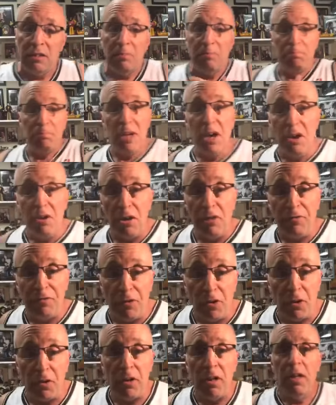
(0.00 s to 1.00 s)

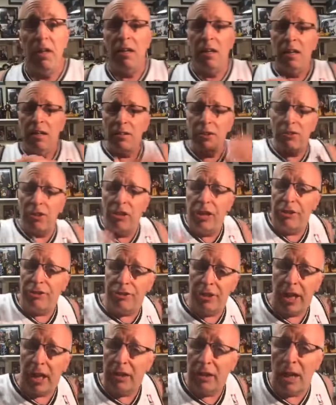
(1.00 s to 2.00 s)
Beautiful. This is only the
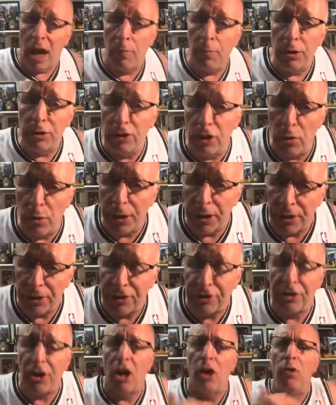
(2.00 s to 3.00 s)
second time we're doing this,
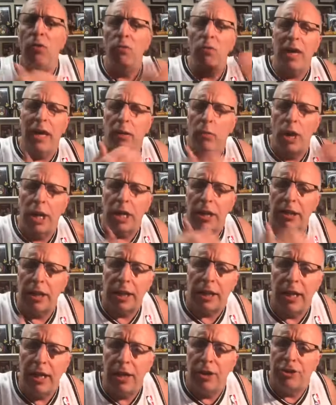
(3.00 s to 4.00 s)
so we're going to work out the
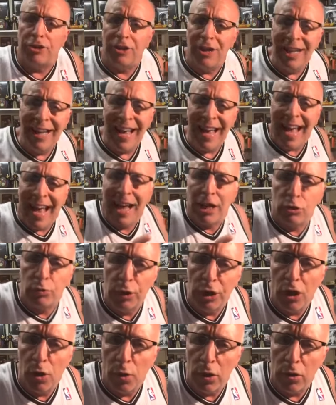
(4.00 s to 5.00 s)
kinks as we
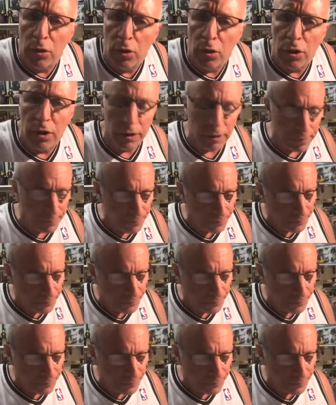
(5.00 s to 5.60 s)
go along.